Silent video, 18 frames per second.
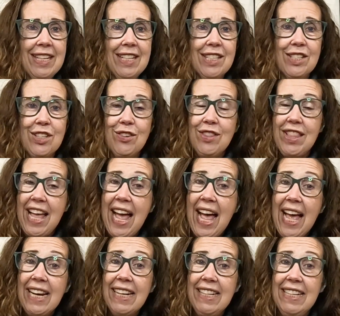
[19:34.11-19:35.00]
So
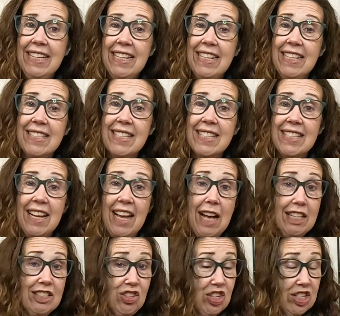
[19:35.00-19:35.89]
that is
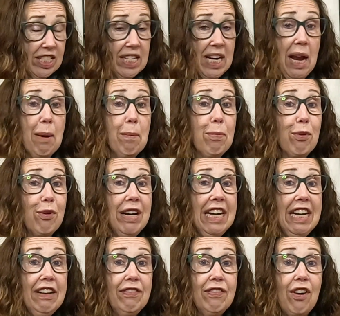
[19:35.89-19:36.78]
just a
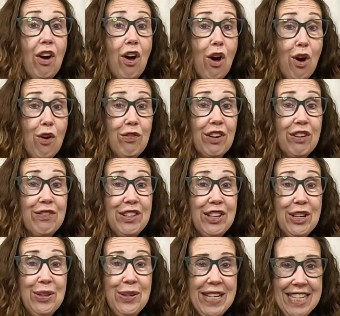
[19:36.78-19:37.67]
brief
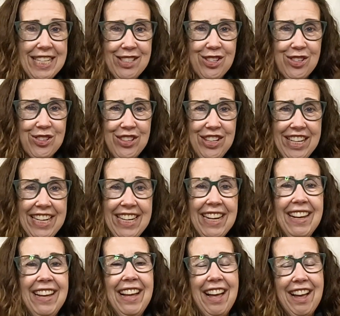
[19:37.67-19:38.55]
overview history
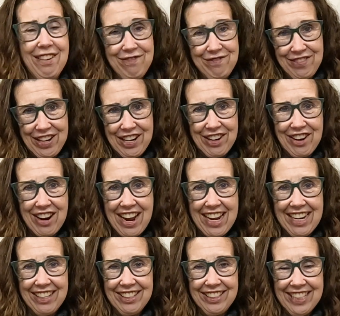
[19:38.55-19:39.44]
of Fair
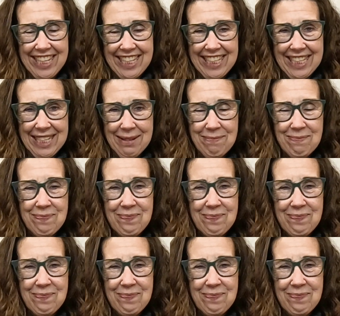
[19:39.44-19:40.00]
Isle knitting.